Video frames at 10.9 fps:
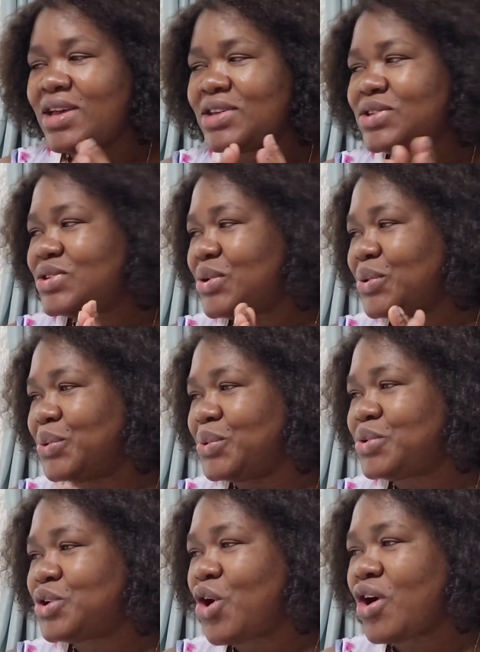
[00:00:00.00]
So
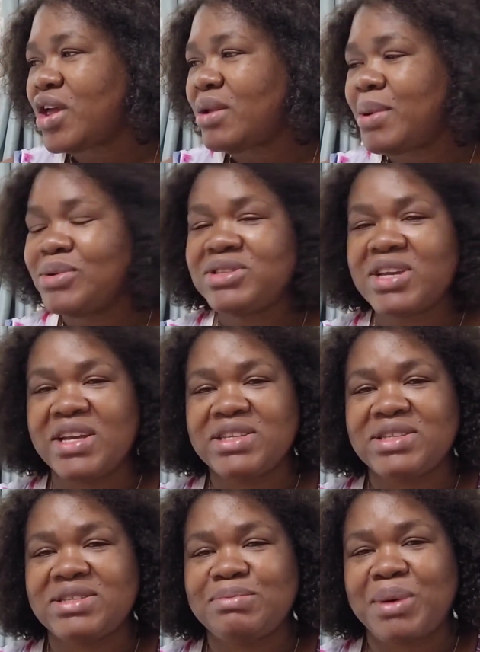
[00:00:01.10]
talking about
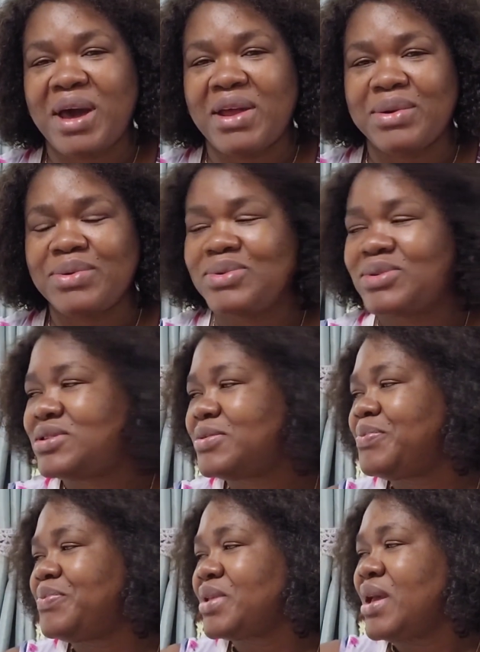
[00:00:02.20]
test patterns,
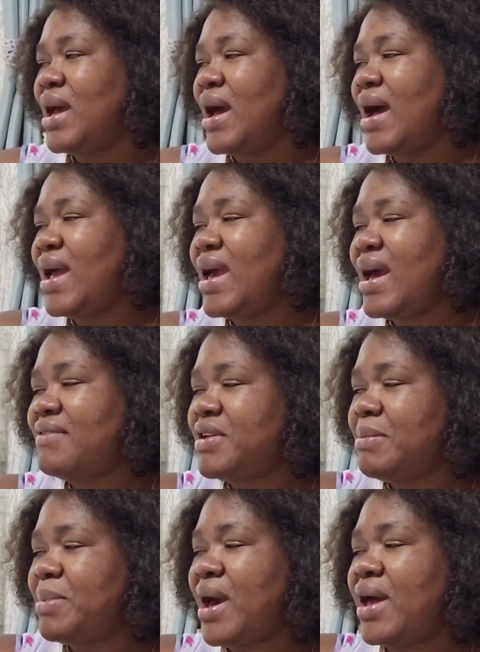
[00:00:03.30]
I have a
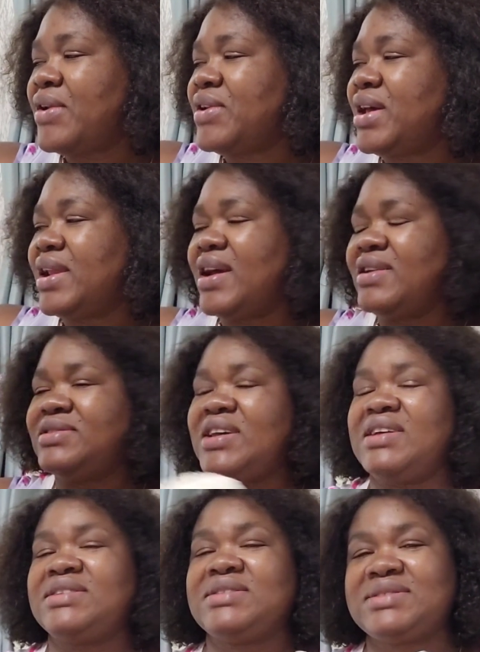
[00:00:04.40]
pattern that I
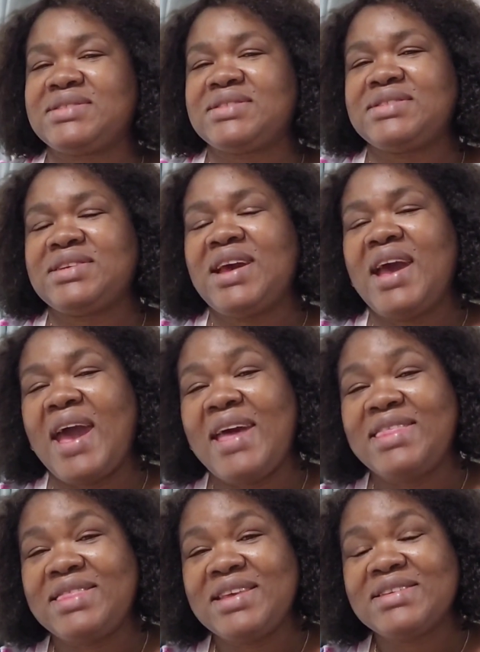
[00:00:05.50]
test,
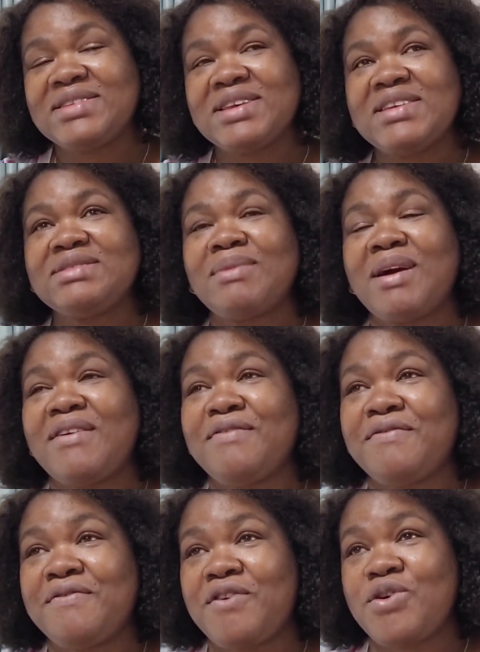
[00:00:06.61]
and this is my
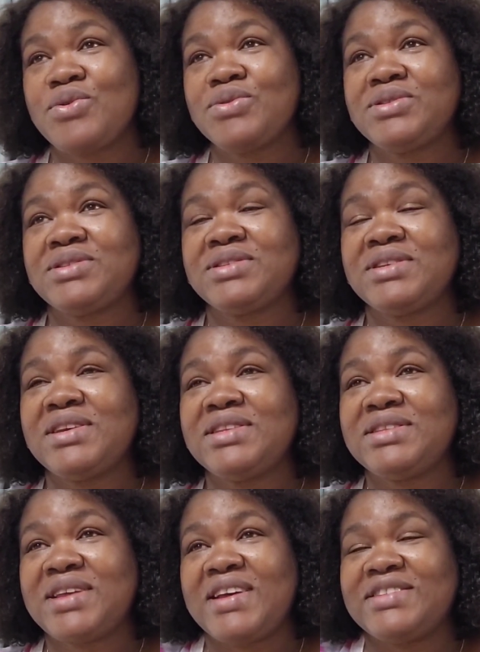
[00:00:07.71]
first
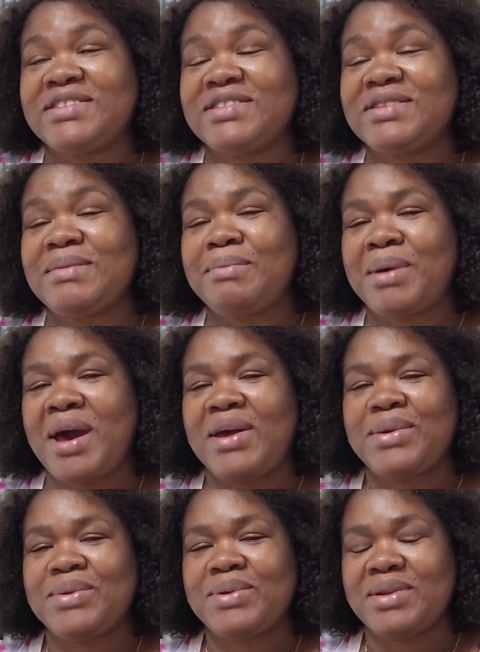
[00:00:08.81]
test
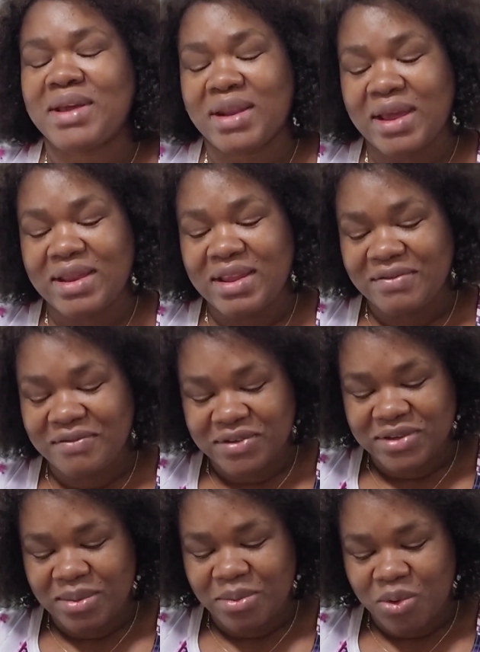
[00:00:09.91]
pattern that I did for
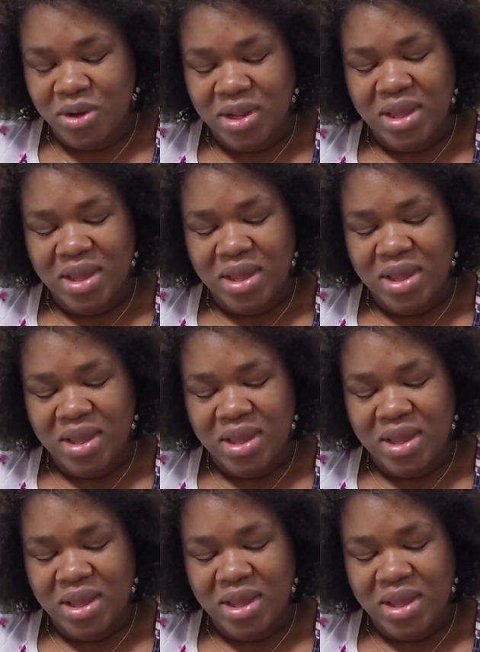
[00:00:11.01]
someone.